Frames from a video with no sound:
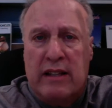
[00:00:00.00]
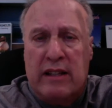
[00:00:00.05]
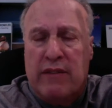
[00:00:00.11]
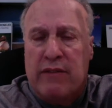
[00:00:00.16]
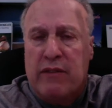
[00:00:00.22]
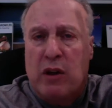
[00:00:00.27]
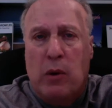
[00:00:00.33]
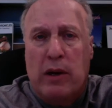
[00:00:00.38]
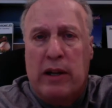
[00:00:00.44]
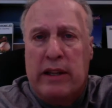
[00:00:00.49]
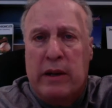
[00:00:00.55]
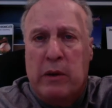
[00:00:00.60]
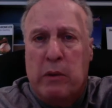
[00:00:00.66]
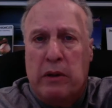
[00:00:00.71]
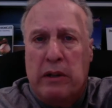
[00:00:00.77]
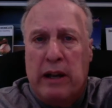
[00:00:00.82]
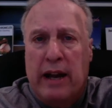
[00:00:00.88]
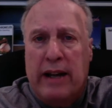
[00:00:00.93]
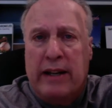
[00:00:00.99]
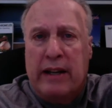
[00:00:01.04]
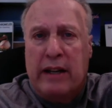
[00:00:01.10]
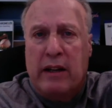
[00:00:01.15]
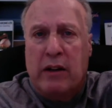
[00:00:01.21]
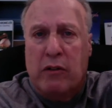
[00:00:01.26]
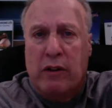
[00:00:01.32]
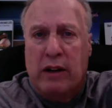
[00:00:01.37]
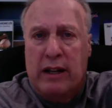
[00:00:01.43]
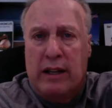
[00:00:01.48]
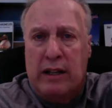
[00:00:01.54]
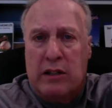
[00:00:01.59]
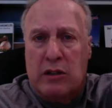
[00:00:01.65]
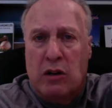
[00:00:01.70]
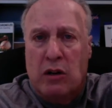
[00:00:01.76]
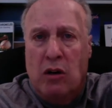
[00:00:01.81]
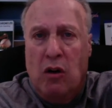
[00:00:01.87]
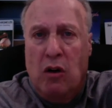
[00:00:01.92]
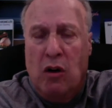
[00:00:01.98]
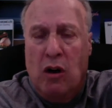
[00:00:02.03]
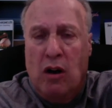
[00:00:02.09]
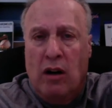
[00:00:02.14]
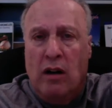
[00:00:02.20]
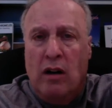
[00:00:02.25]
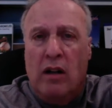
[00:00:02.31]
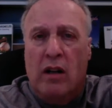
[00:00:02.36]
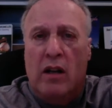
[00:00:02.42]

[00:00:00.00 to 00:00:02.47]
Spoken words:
have no idea what 90 degrees are,